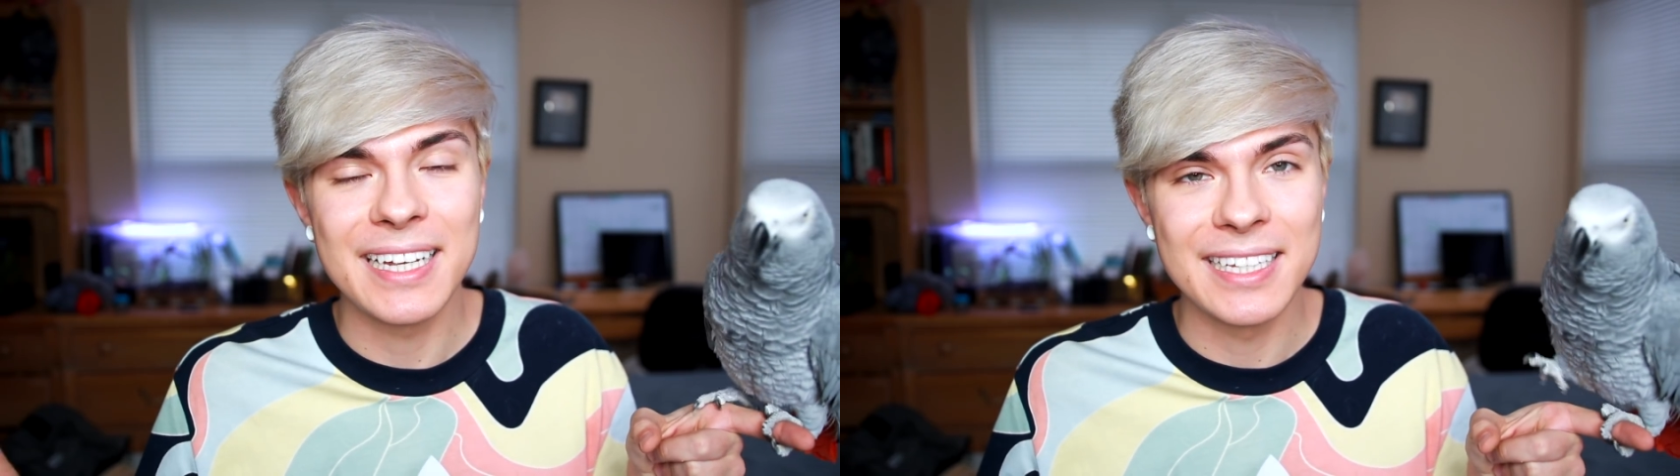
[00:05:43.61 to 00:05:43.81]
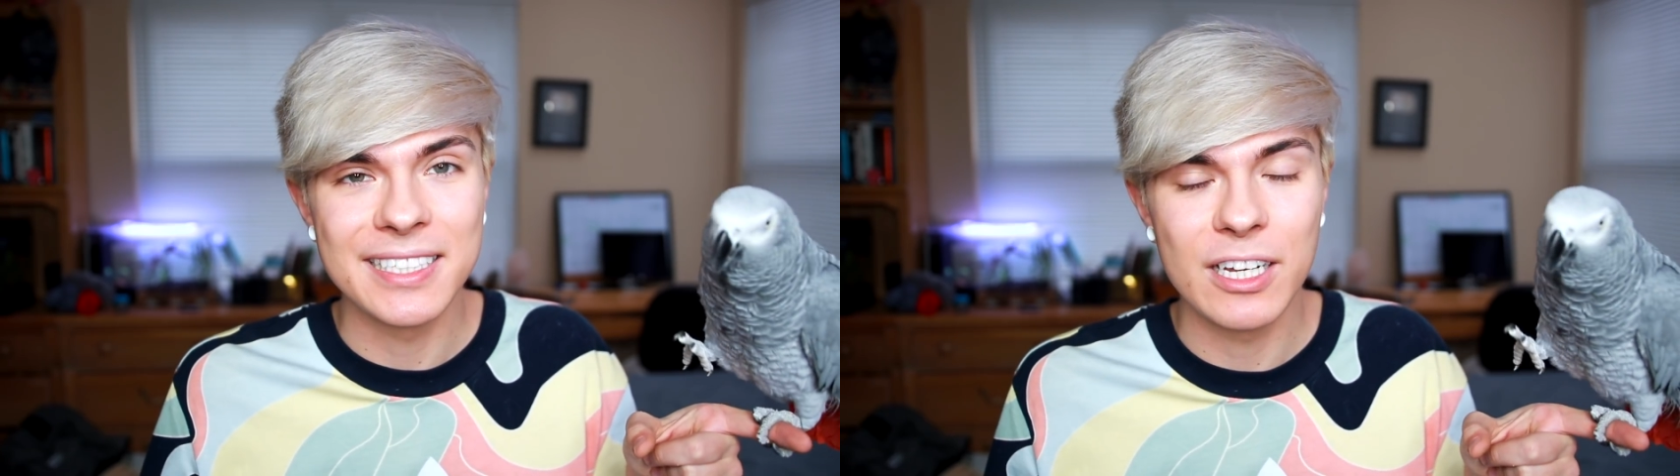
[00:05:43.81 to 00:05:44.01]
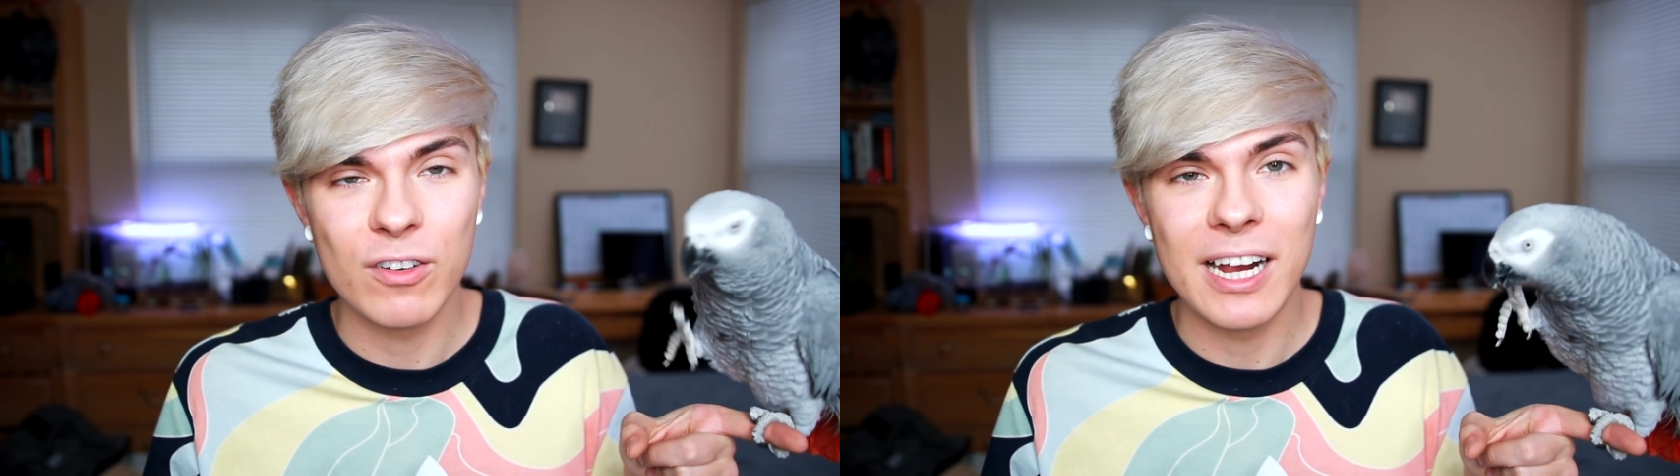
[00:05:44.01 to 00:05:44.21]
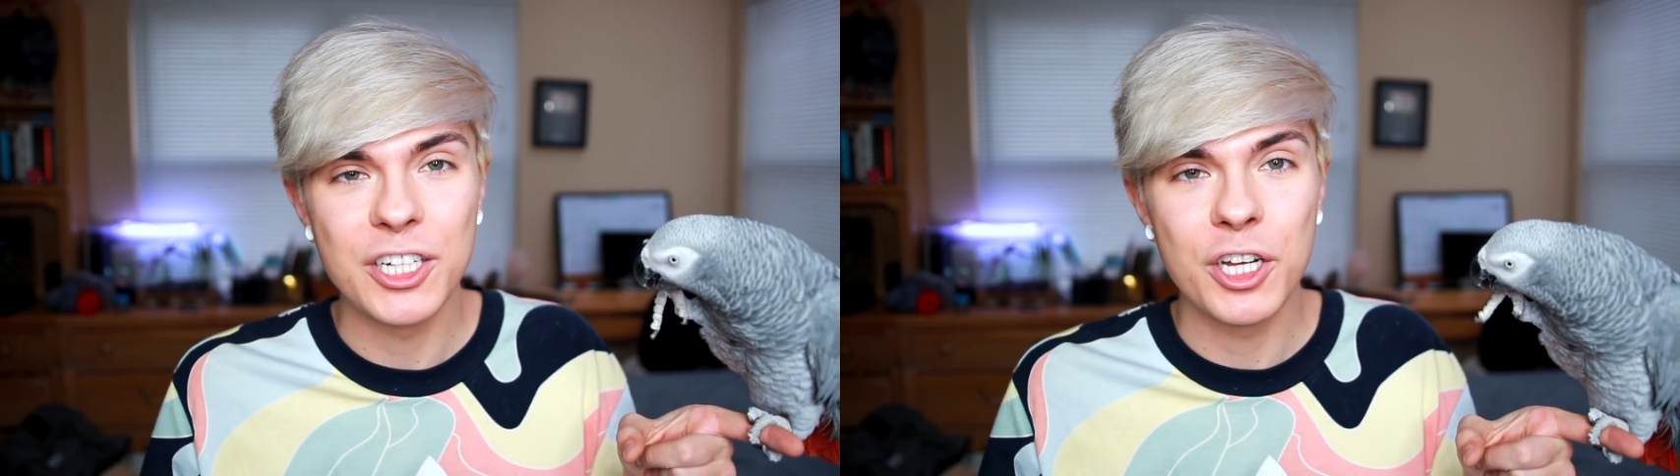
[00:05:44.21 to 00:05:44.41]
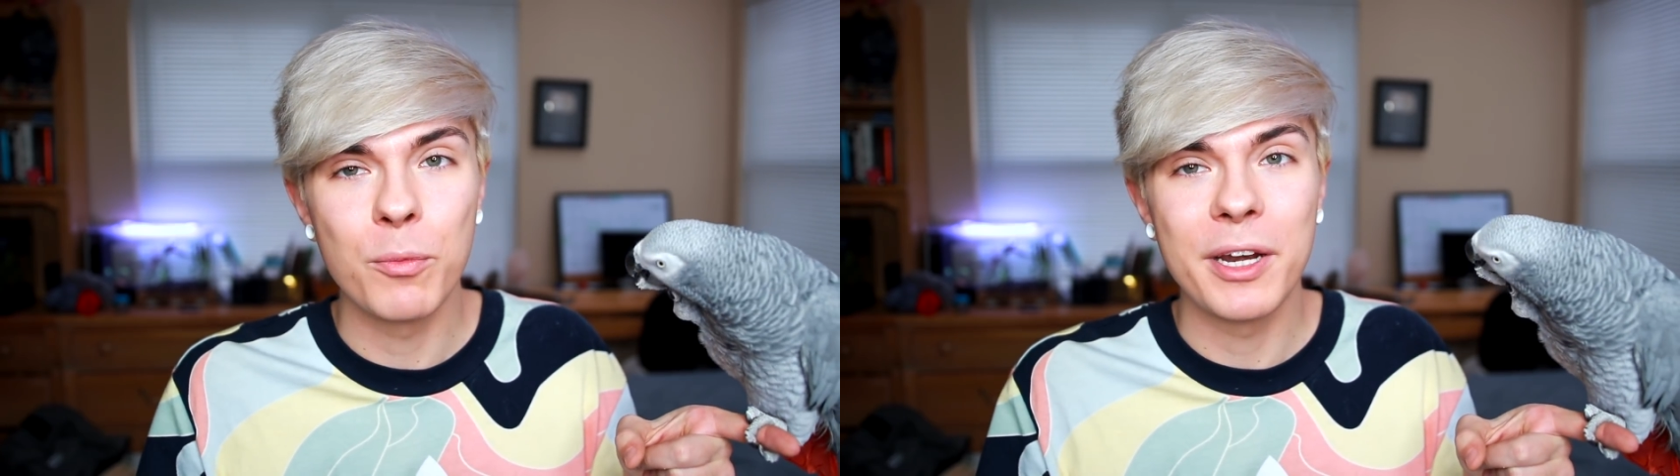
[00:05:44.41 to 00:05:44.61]

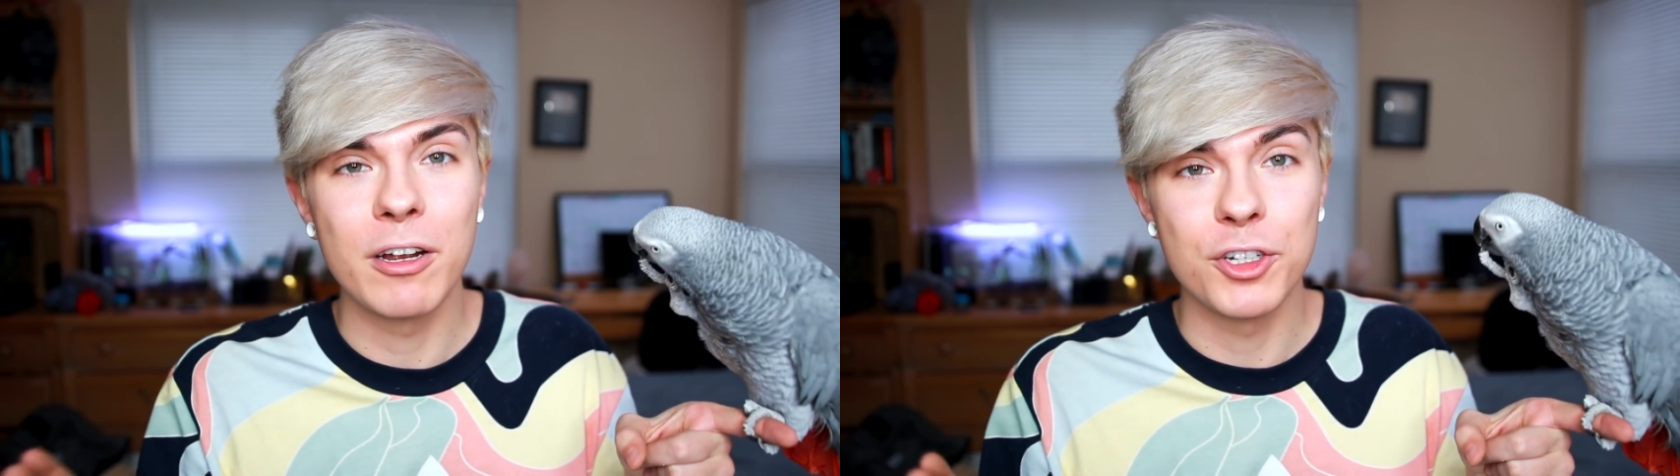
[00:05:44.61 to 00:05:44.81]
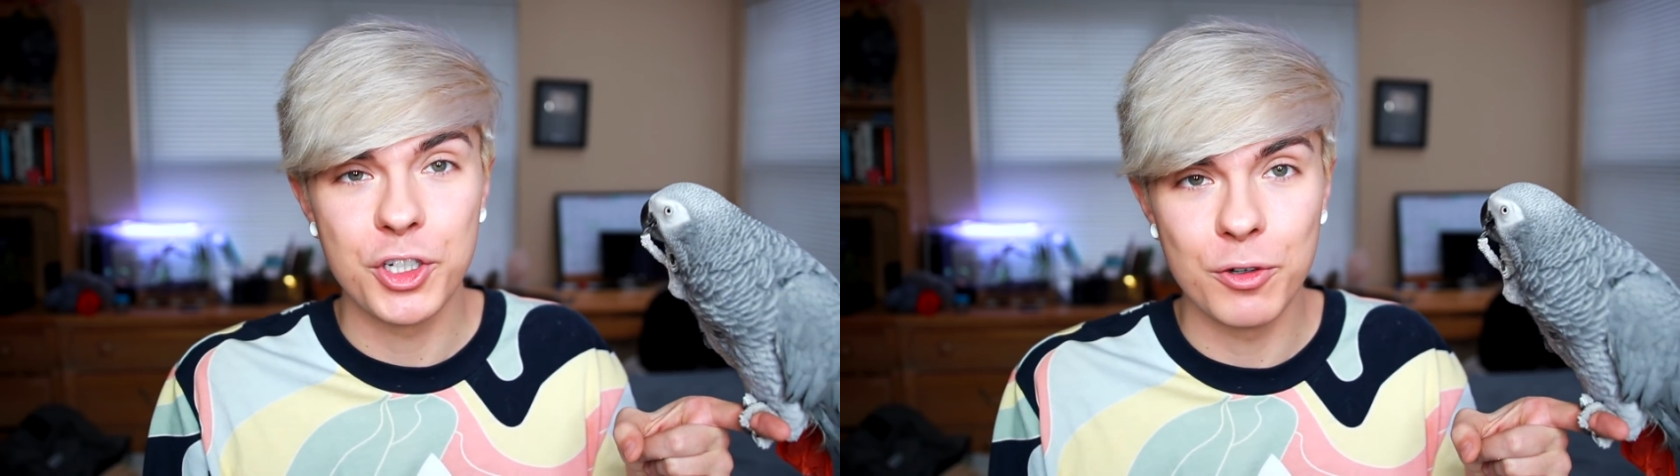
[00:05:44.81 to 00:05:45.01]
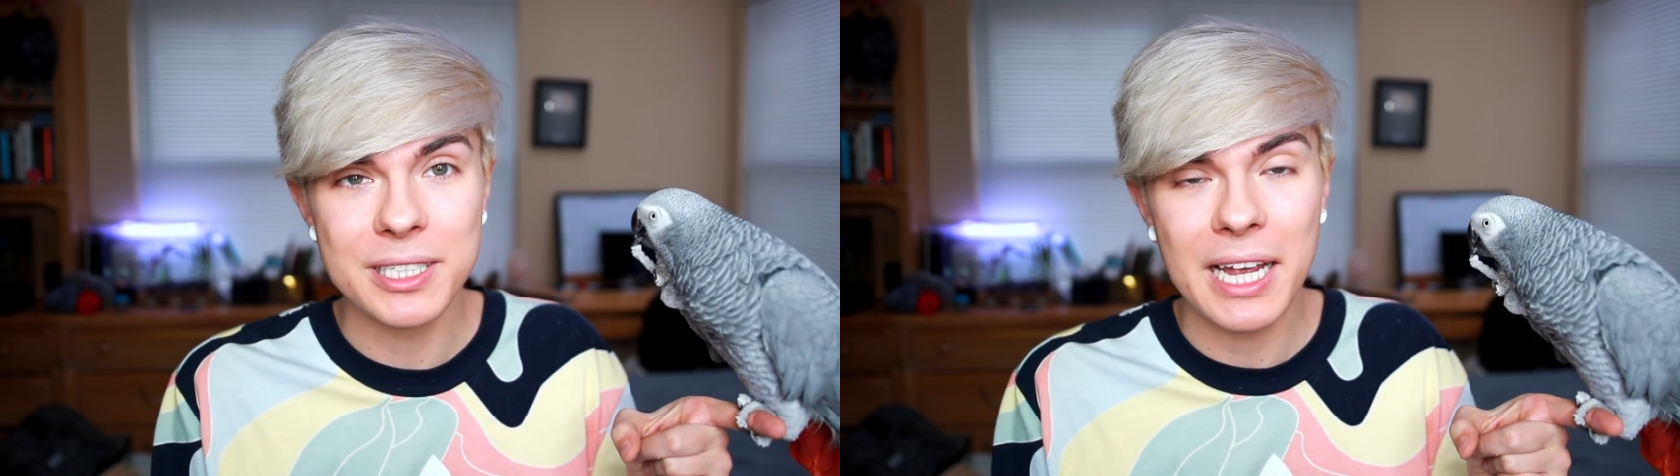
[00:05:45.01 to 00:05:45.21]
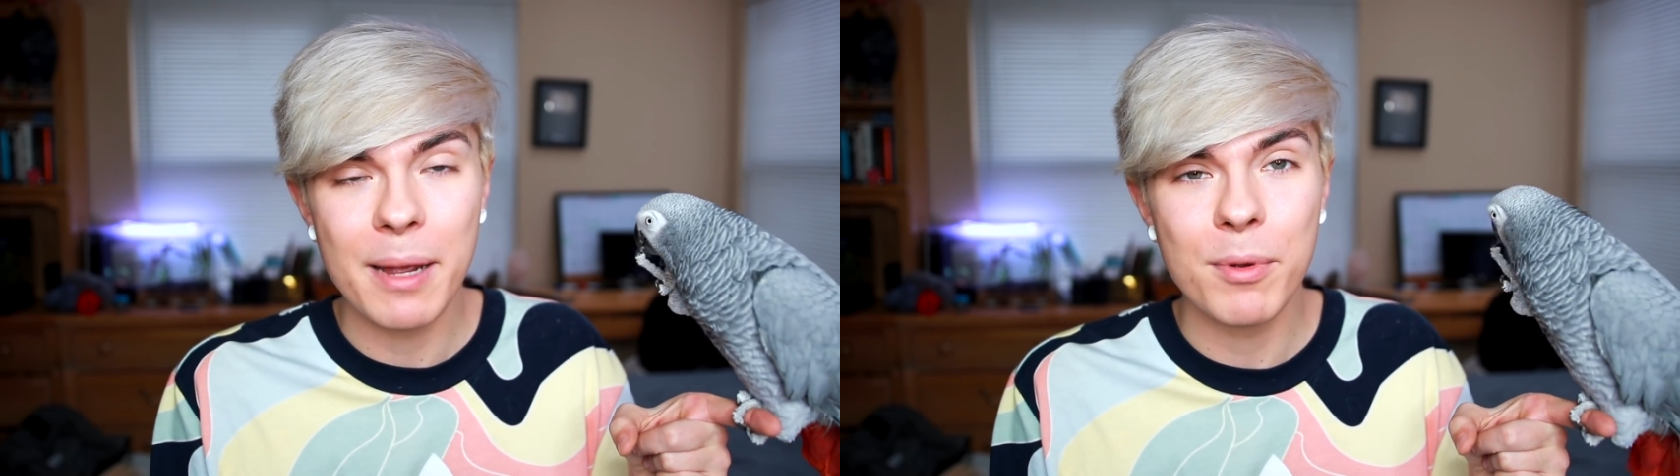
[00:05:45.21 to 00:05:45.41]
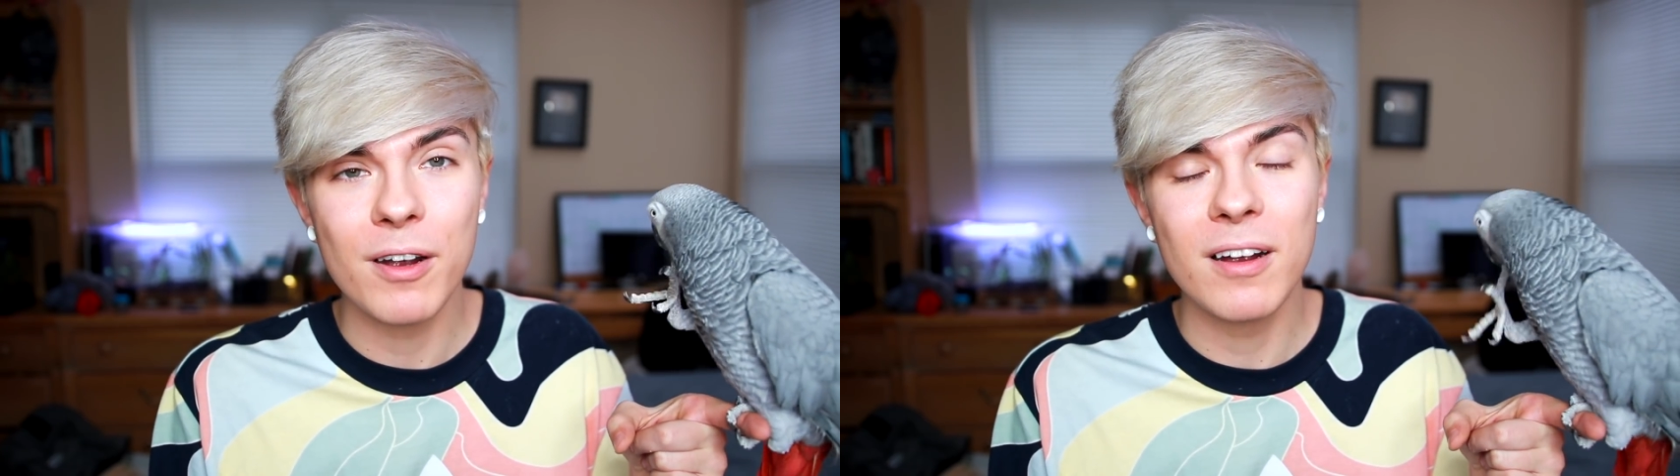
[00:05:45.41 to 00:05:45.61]
consideration when you're choosing a
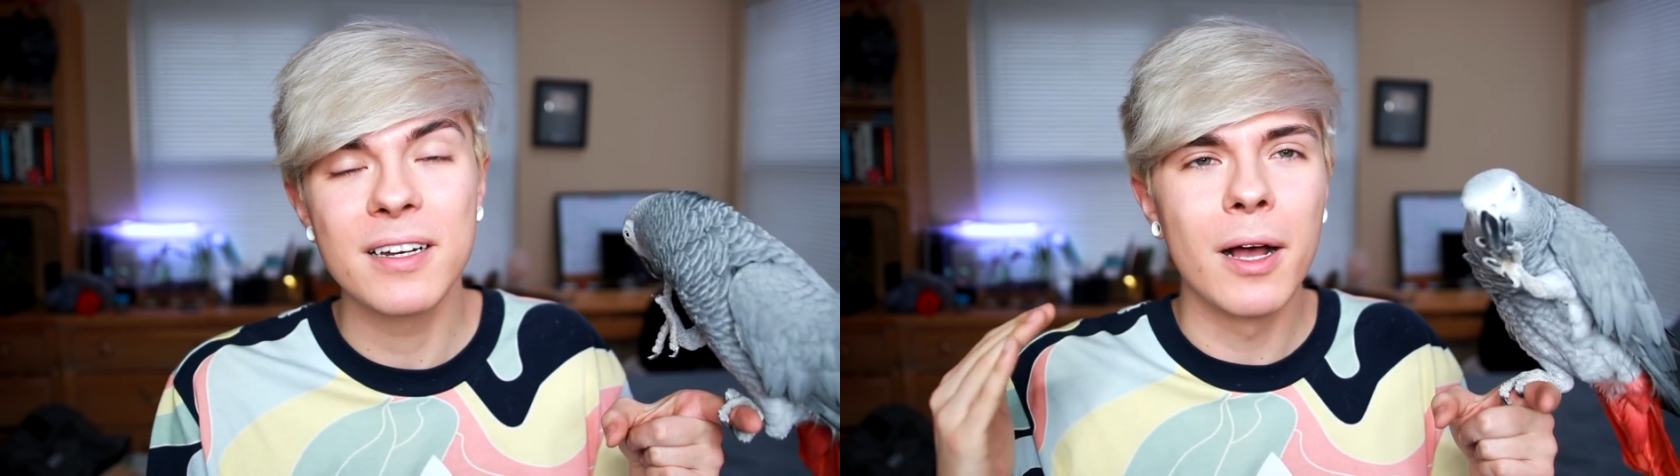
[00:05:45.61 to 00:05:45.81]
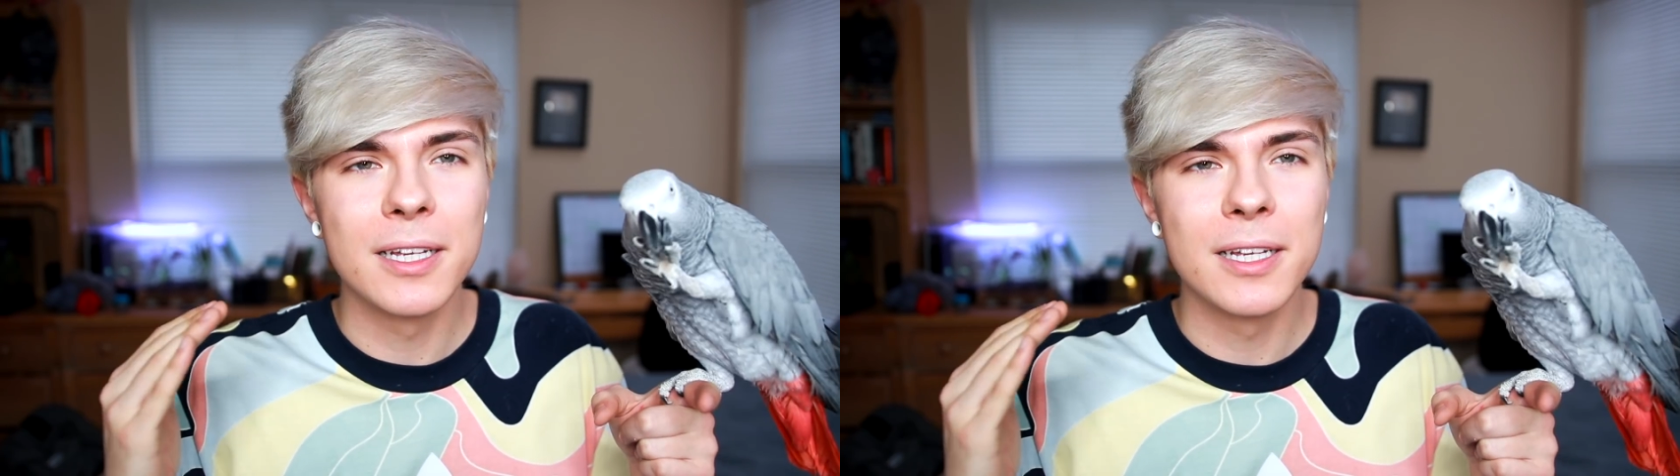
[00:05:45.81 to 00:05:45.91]
bird.